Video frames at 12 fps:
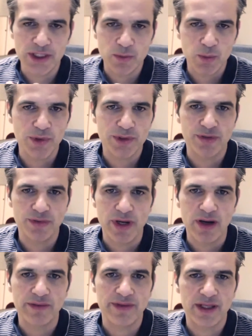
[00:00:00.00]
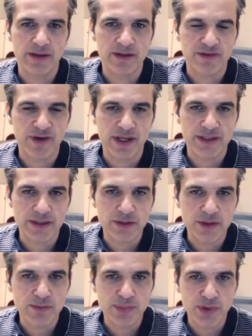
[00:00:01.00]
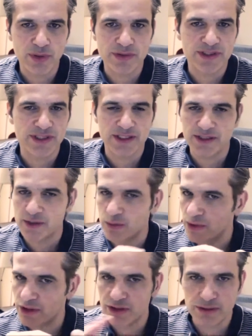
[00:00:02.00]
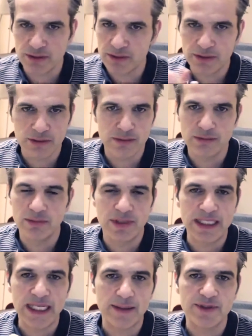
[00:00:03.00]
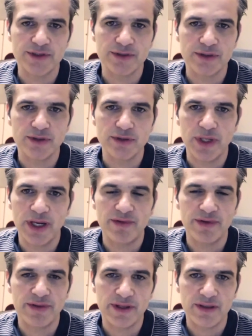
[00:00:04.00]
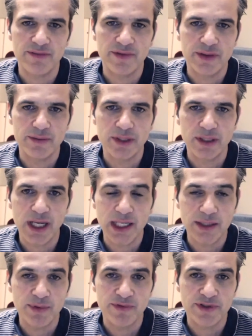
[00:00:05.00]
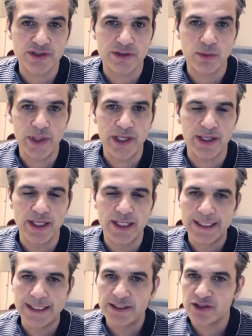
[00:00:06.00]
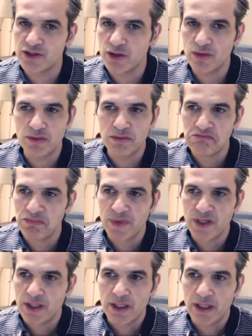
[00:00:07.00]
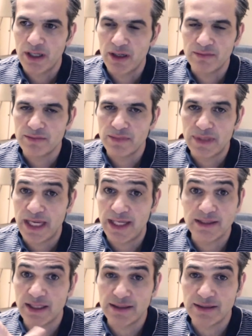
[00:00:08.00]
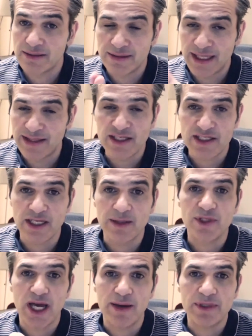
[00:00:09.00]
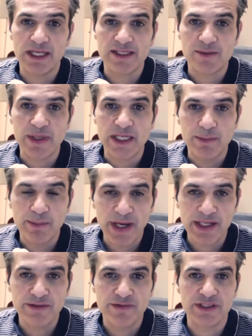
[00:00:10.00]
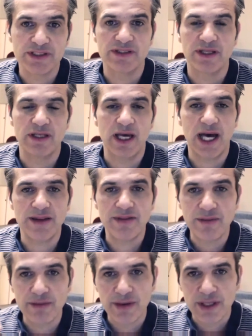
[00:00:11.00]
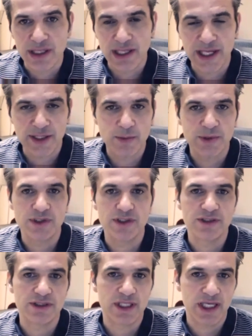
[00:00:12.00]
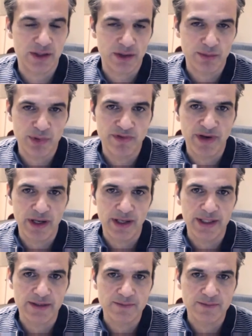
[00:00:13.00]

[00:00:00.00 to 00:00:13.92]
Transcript: work around that and find a good process which enables you to do everything in a very highly professional way. So, and at the same time, it has many benefits that other languages cannot provide.